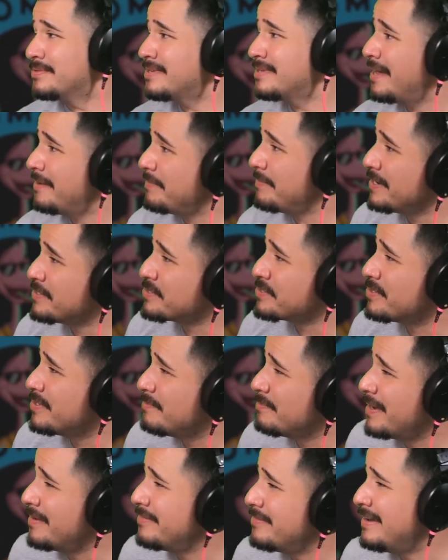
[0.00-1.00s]
I'm not sure
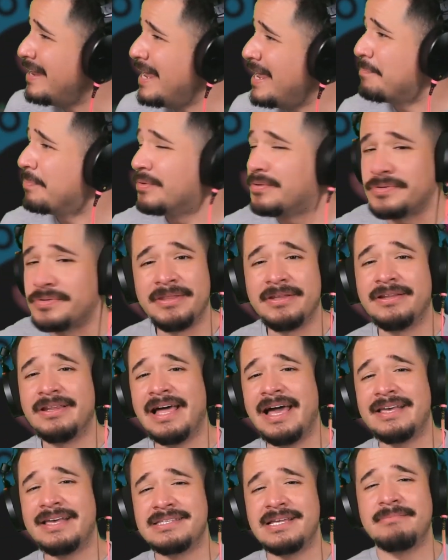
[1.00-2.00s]
about Naples. The
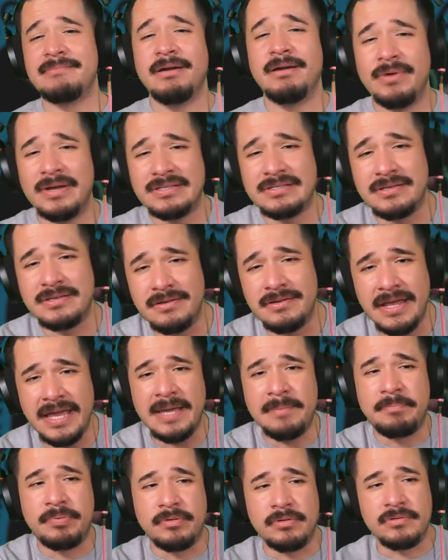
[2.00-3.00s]
last time I went to
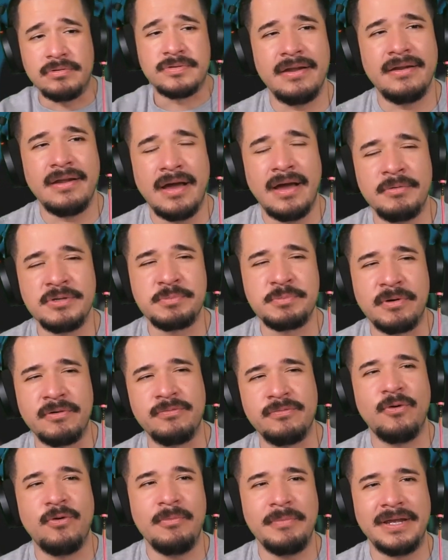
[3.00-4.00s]
Naples, I was
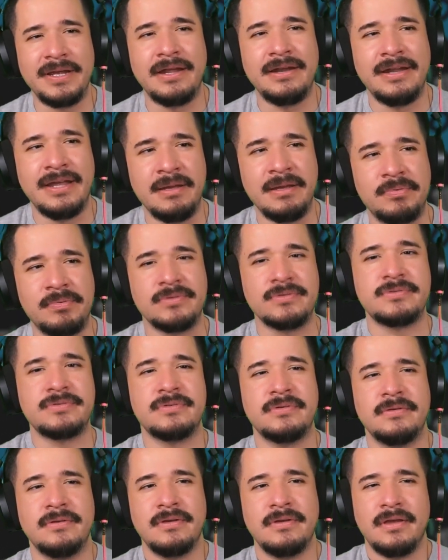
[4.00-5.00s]
performing at Naples,
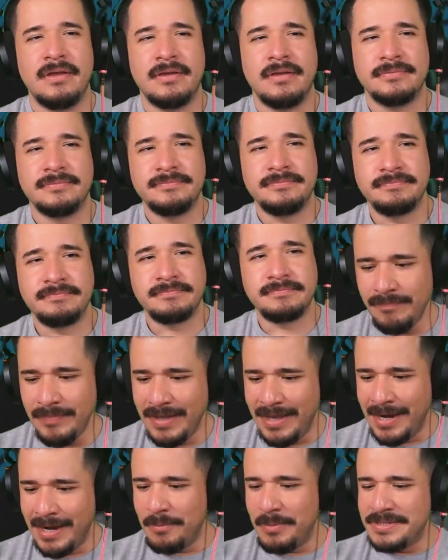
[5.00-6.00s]

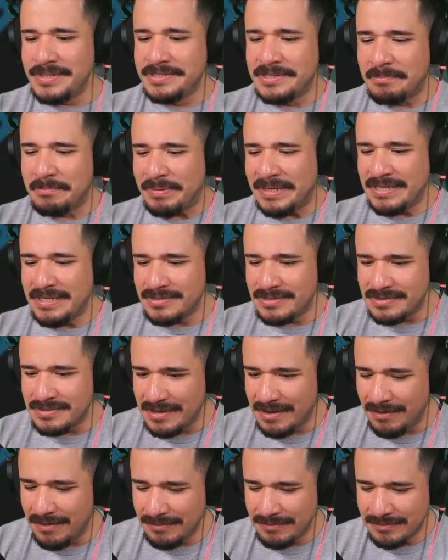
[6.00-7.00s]
and I went to the beaches
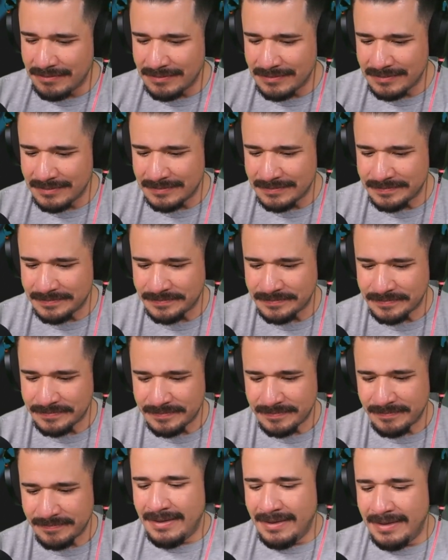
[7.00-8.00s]
there.
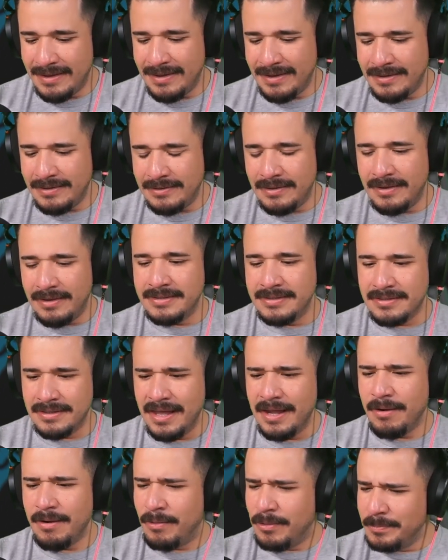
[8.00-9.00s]
And it's a
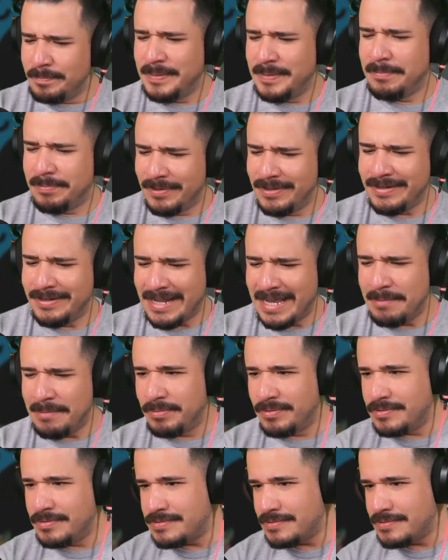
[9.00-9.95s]
lot of old people in Naples,